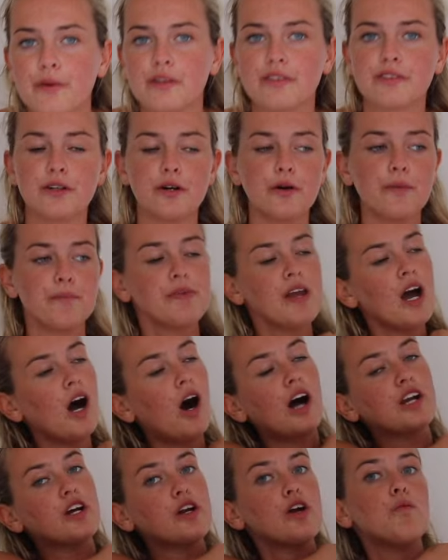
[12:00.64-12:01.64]
it's not.
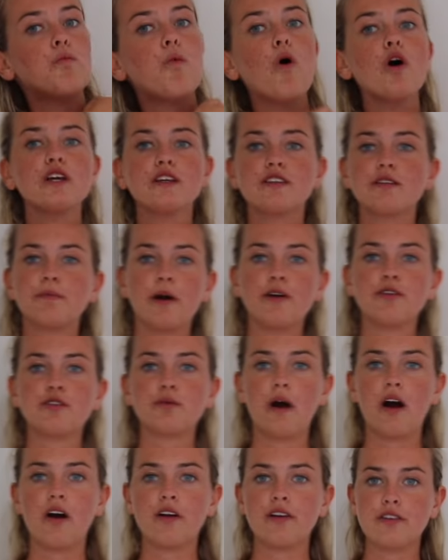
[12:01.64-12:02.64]
I don't know what you're supposed
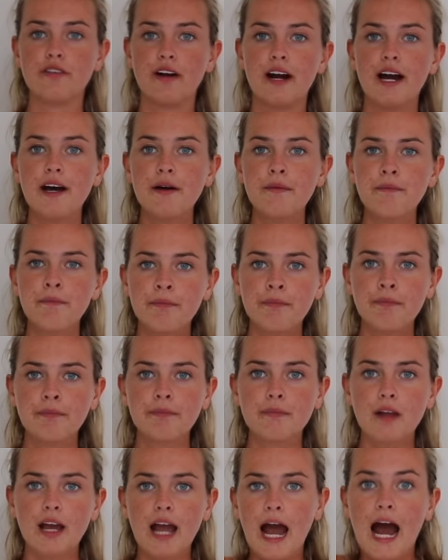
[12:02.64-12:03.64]
to wear under it,
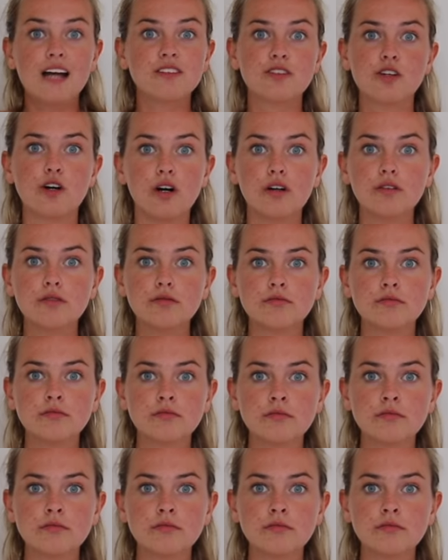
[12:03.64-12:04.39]
like at all.